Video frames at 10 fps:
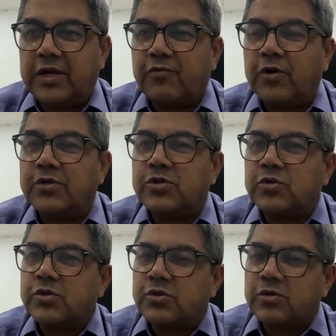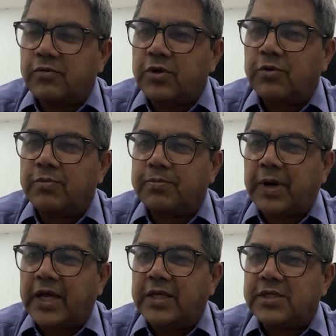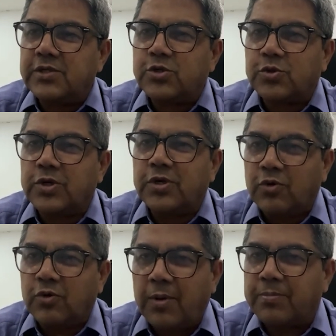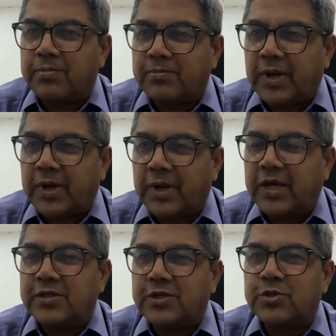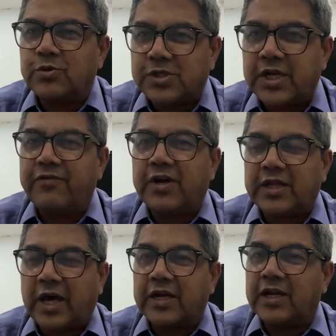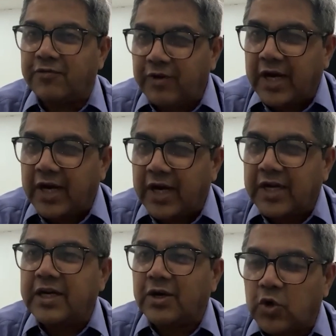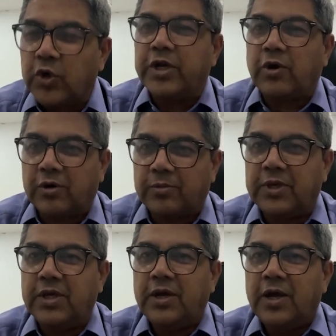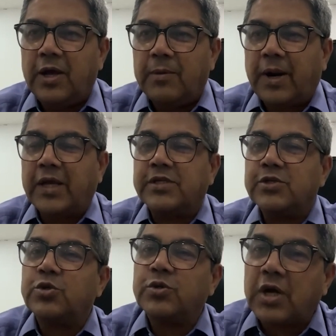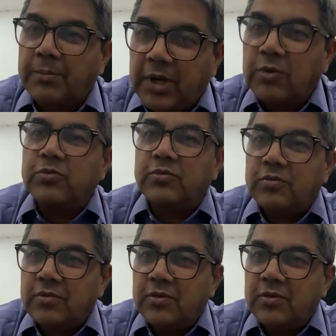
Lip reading: It wants to, prices shouldn't go up. Prices should stay where they are. In fact, in a good economy, prices should come down.